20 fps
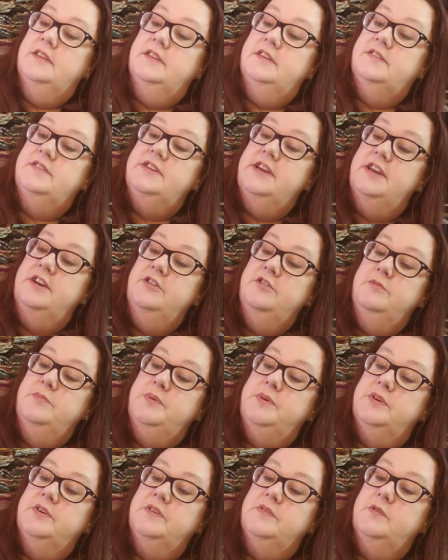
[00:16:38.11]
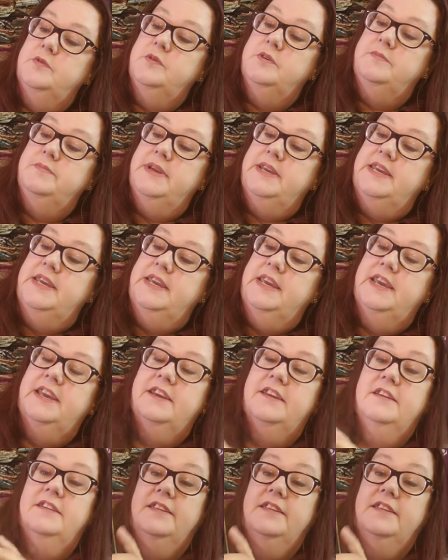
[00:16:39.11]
The Standard Book of Quilt Making and